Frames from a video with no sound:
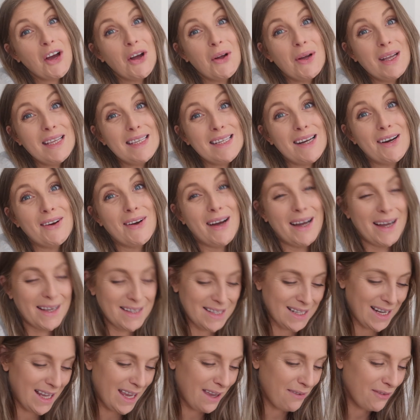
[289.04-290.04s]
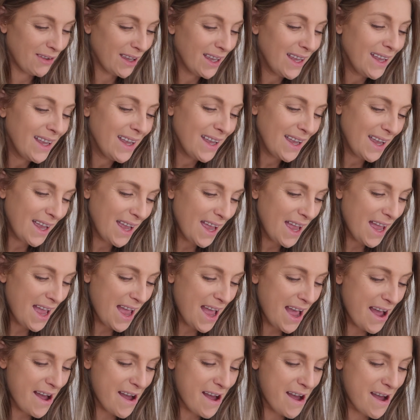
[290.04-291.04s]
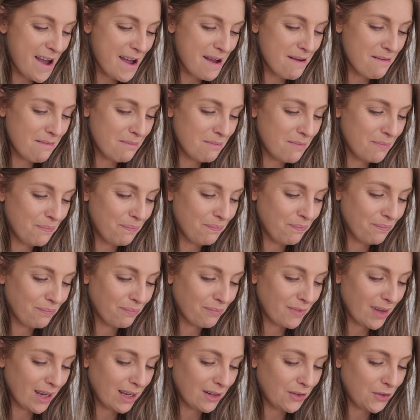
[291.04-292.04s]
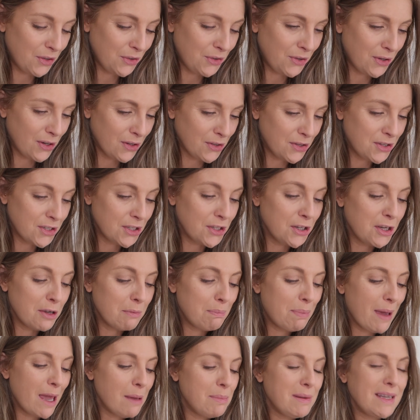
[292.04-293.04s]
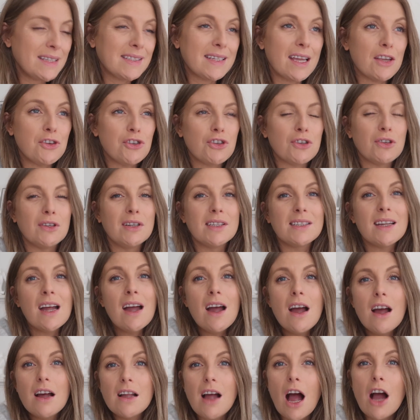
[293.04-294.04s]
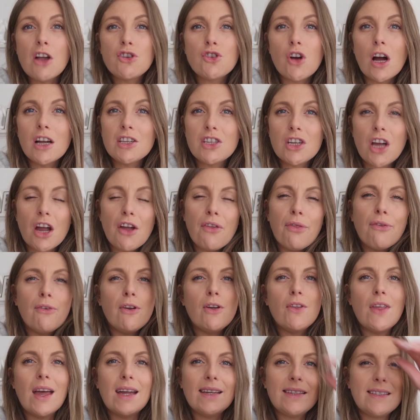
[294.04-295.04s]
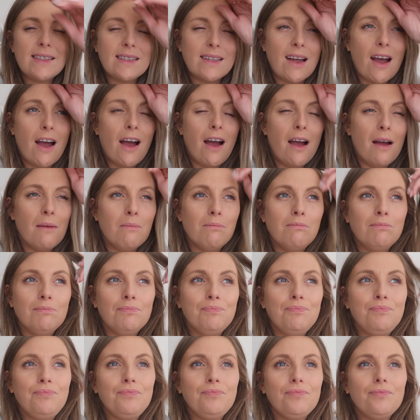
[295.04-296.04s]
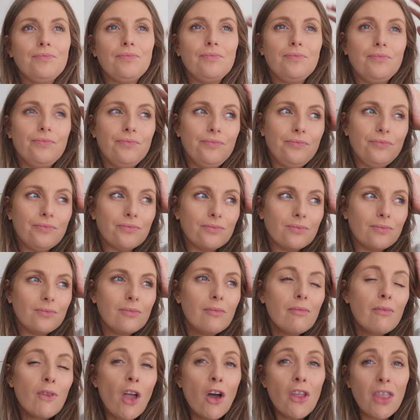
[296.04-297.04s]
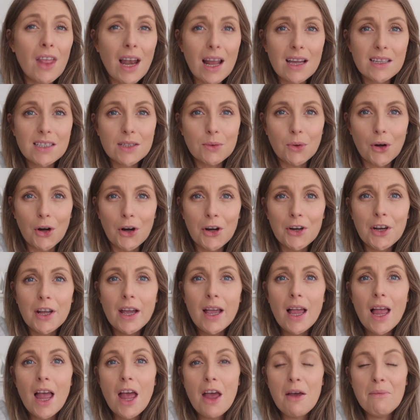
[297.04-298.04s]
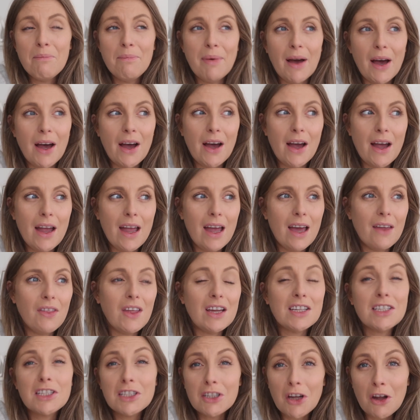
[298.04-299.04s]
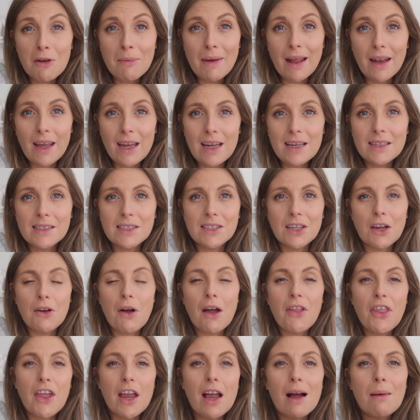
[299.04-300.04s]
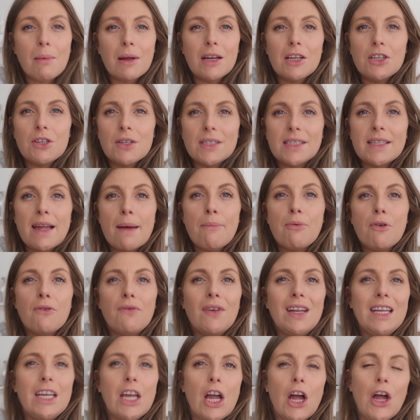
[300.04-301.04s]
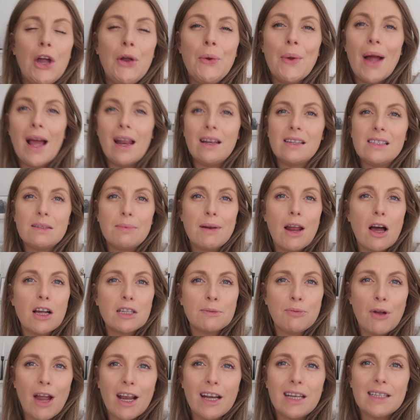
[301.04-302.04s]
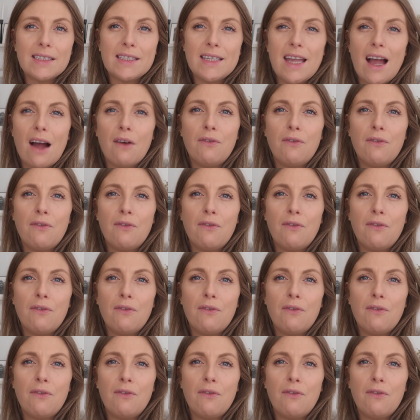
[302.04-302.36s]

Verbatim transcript: go and tell her to leave. Um, baby essentials. I tried to go through this um, in the last one, but there's so many. So I think I'm going to do a separate video and someone asked pregnancy